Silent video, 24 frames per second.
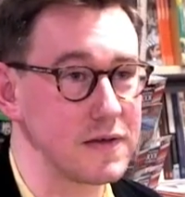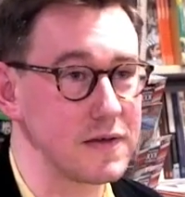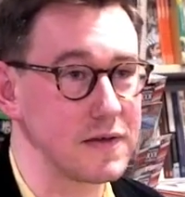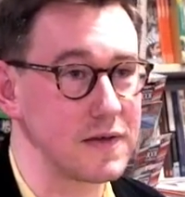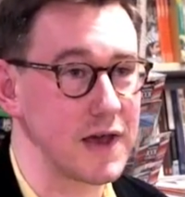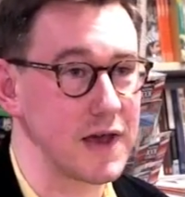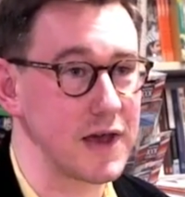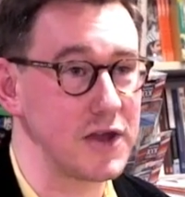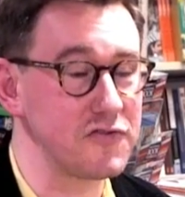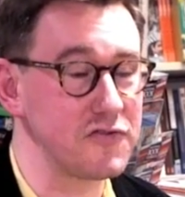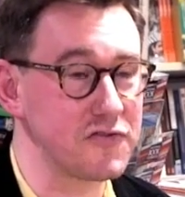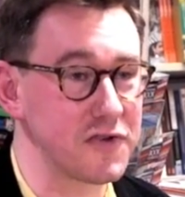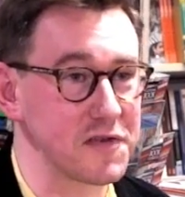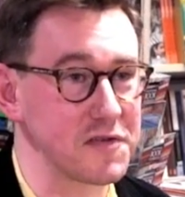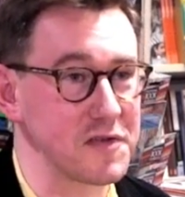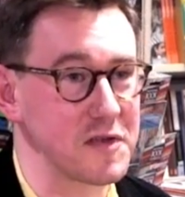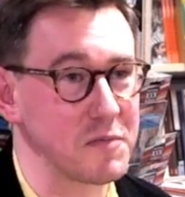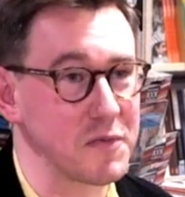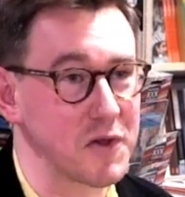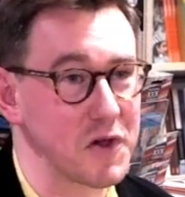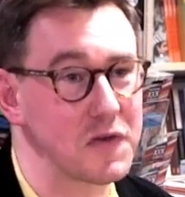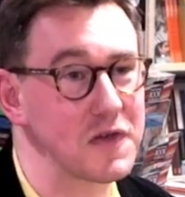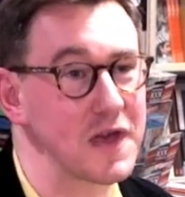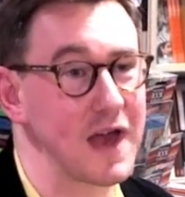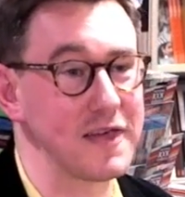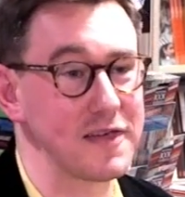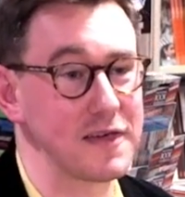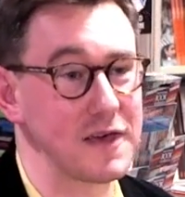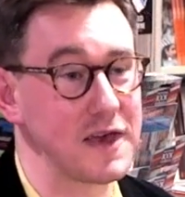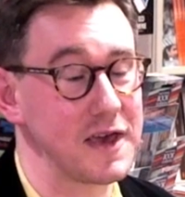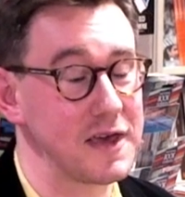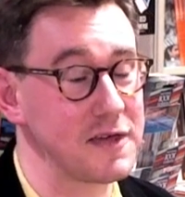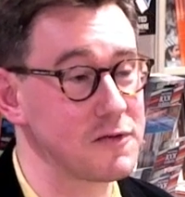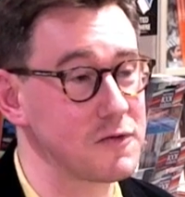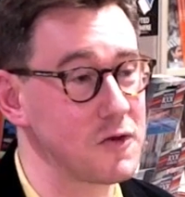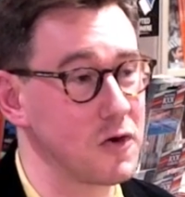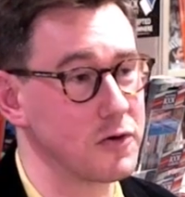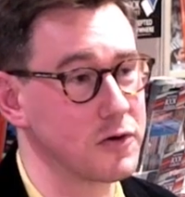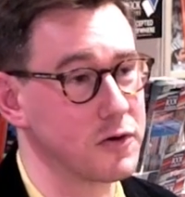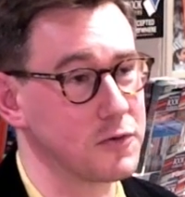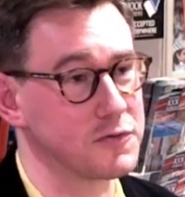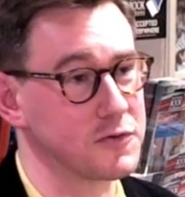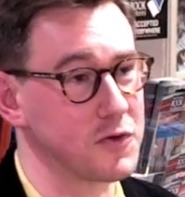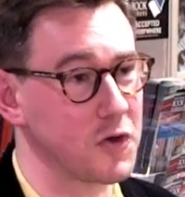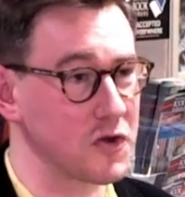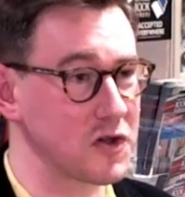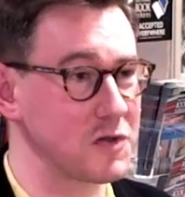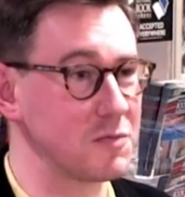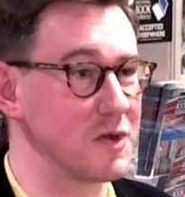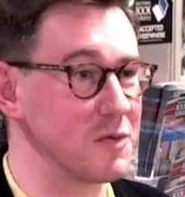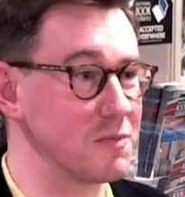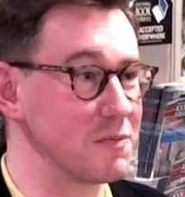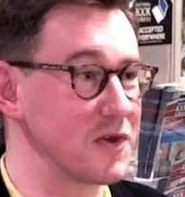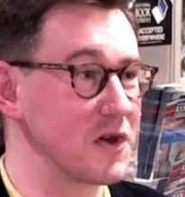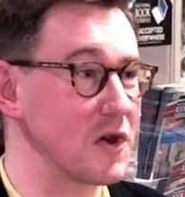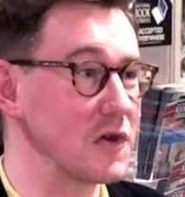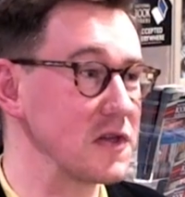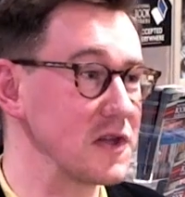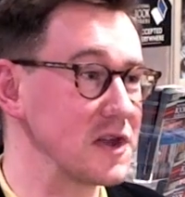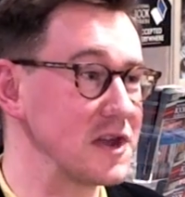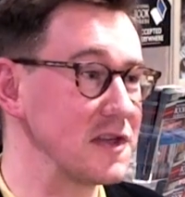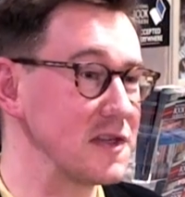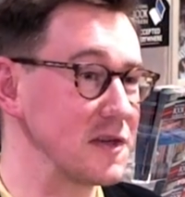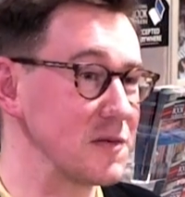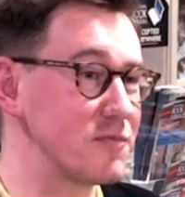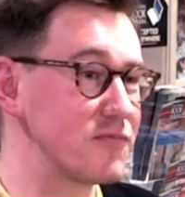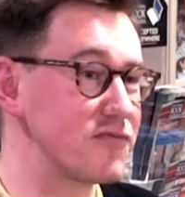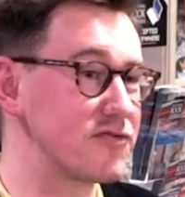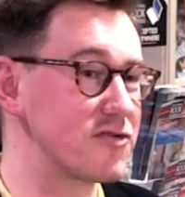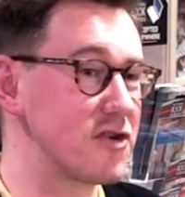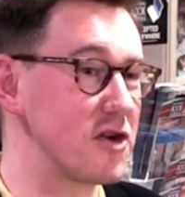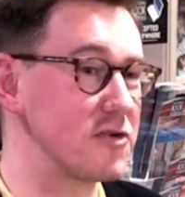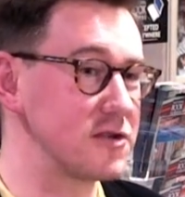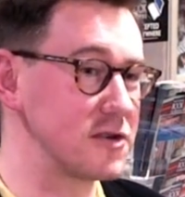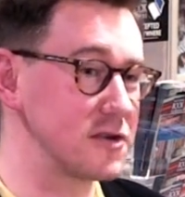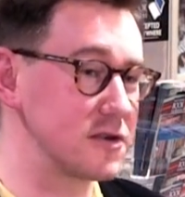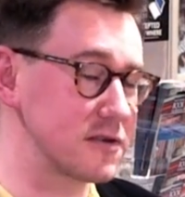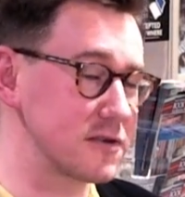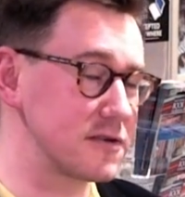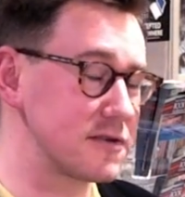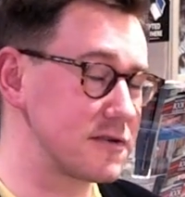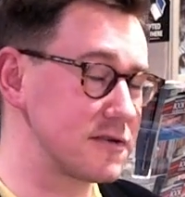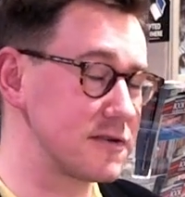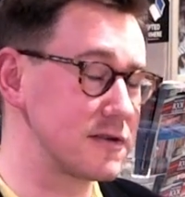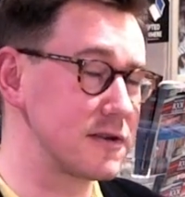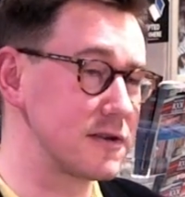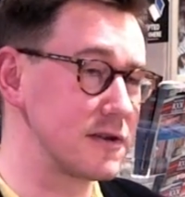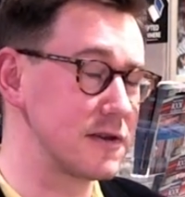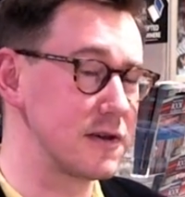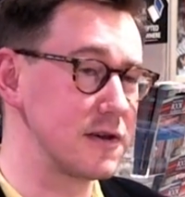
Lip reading: interesting because as a historical document, because it is a product